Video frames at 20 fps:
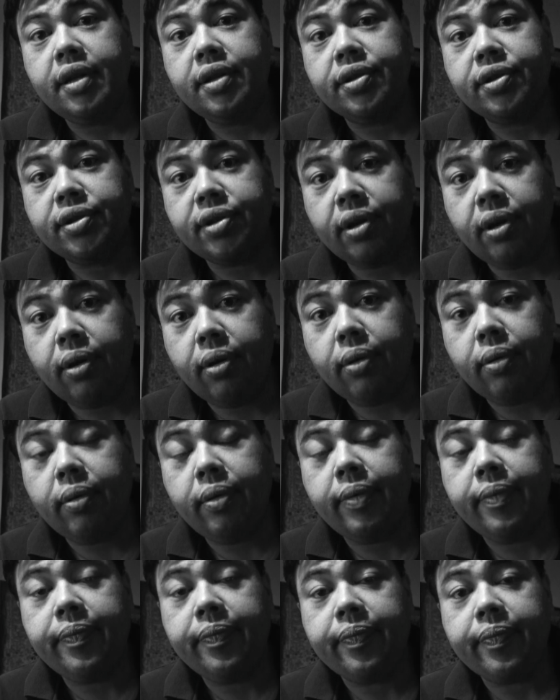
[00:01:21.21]
So,
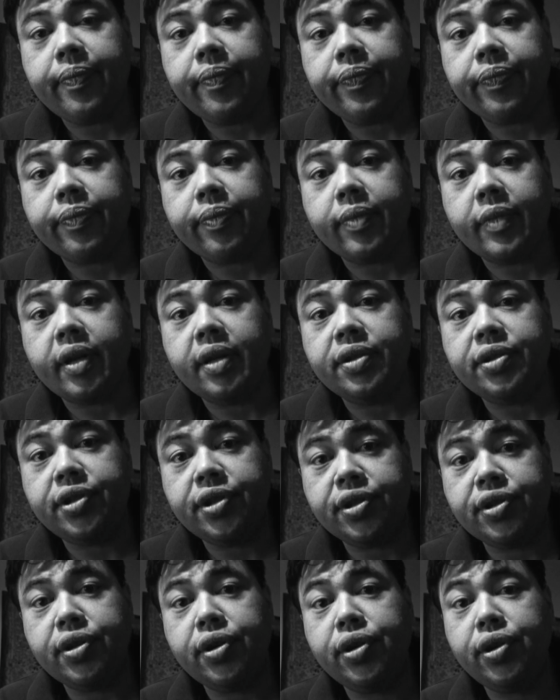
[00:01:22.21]

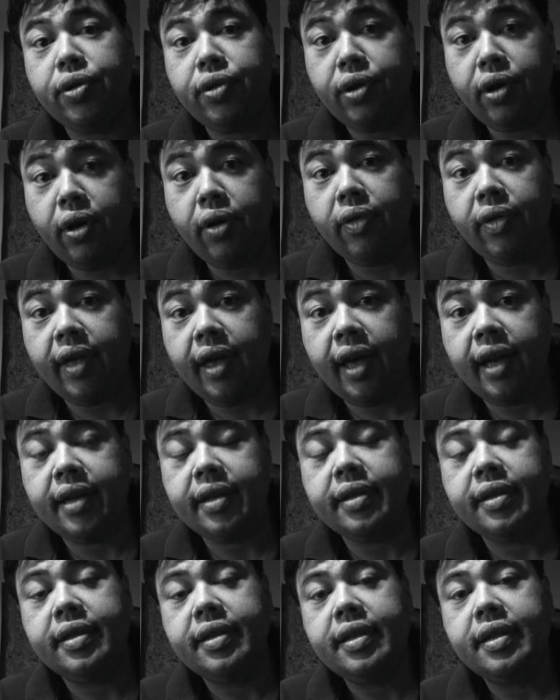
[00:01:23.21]
just so you know that.
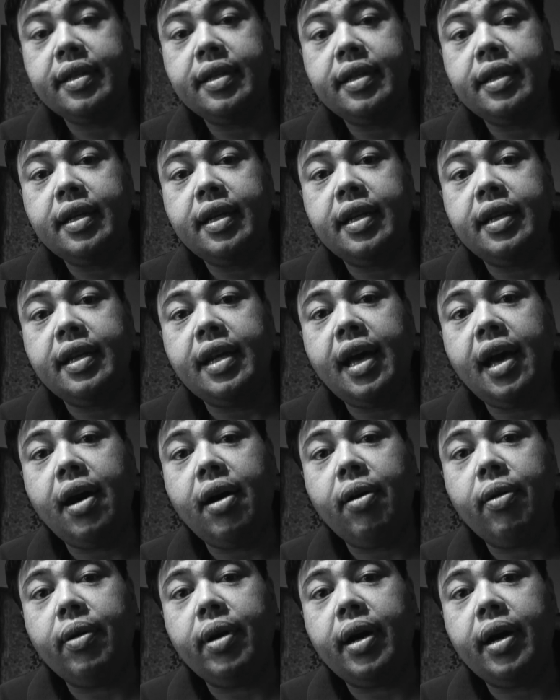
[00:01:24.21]

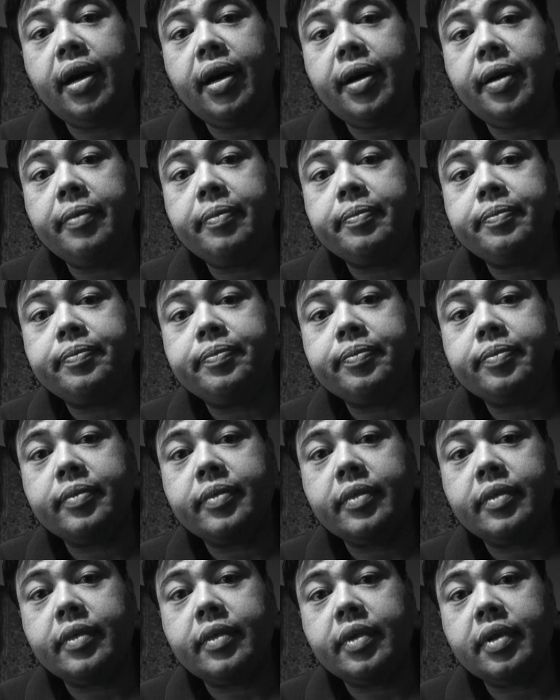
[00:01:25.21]
Now,
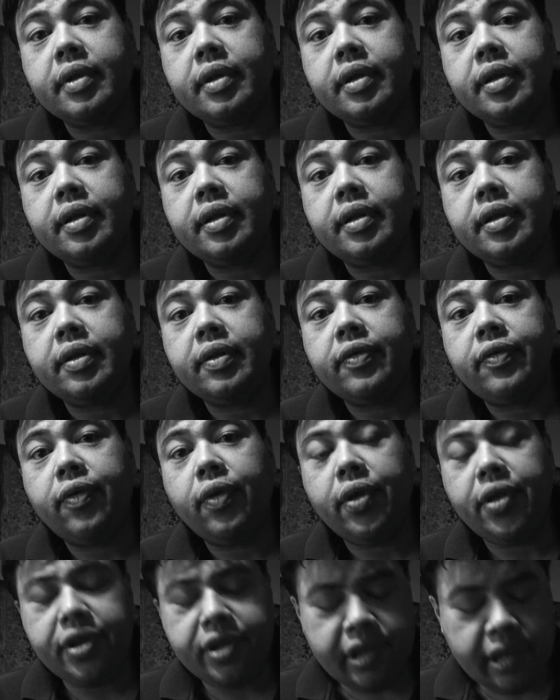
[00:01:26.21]

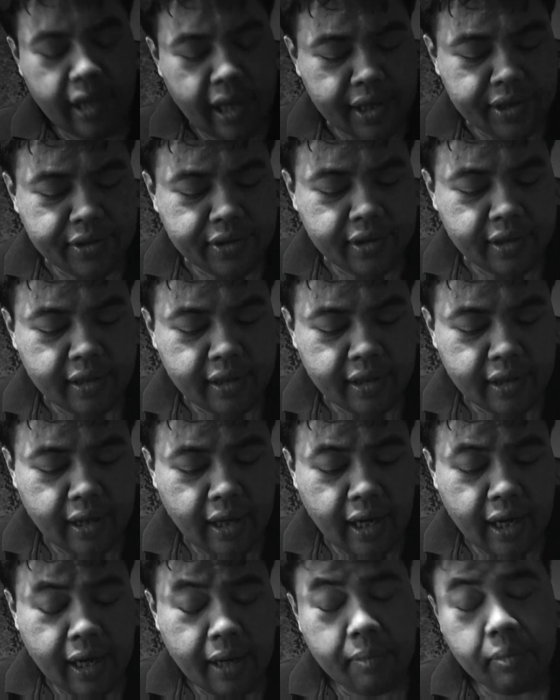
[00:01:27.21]
for this lesson,
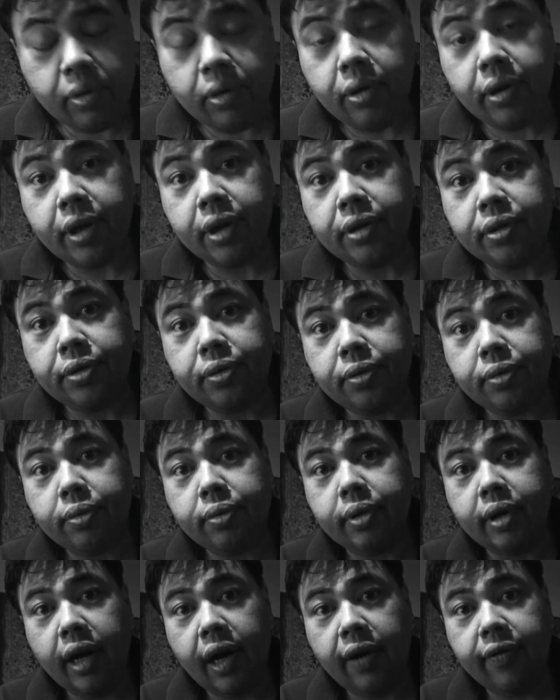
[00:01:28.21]
I am going
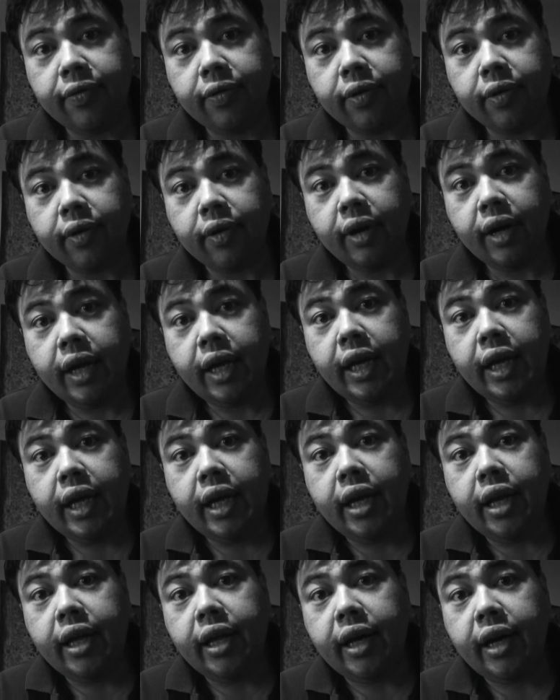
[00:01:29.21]
to cover
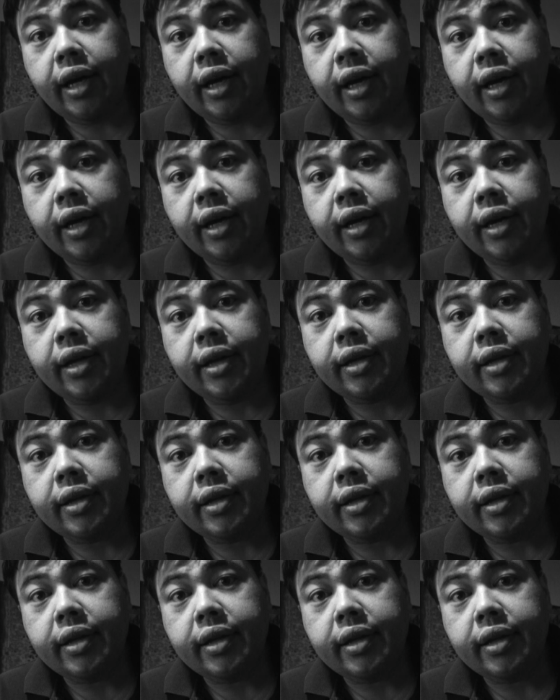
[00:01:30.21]
the